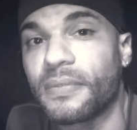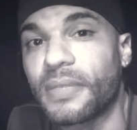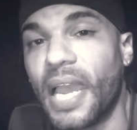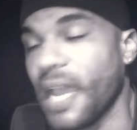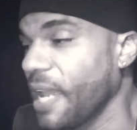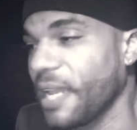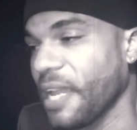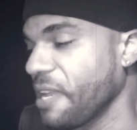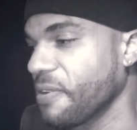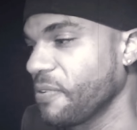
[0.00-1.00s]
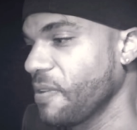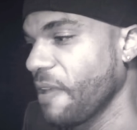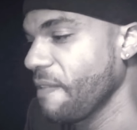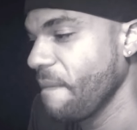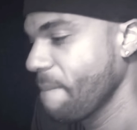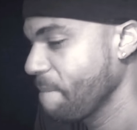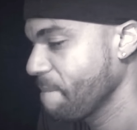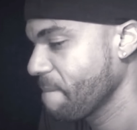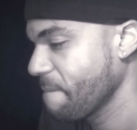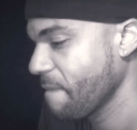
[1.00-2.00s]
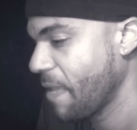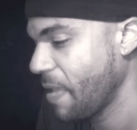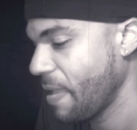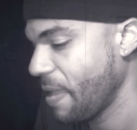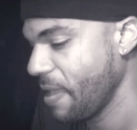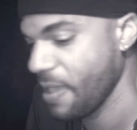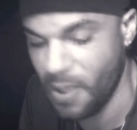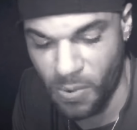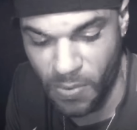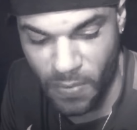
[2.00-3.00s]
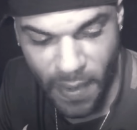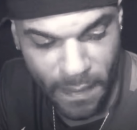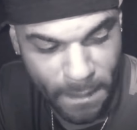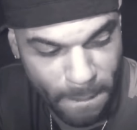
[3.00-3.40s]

I, I, ain't, I ain't gonna do nothing. I ain't gonna do nothing